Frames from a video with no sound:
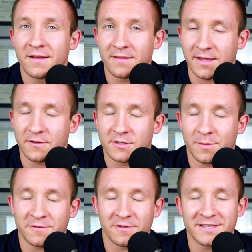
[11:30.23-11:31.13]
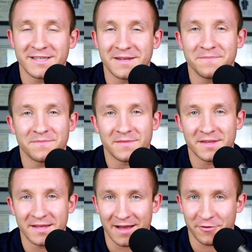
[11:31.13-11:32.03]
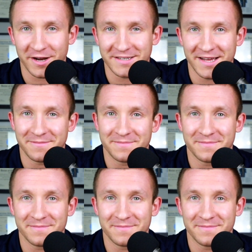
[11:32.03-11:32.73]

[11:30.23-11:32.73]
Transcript: Thank you so much for listening and have a great day.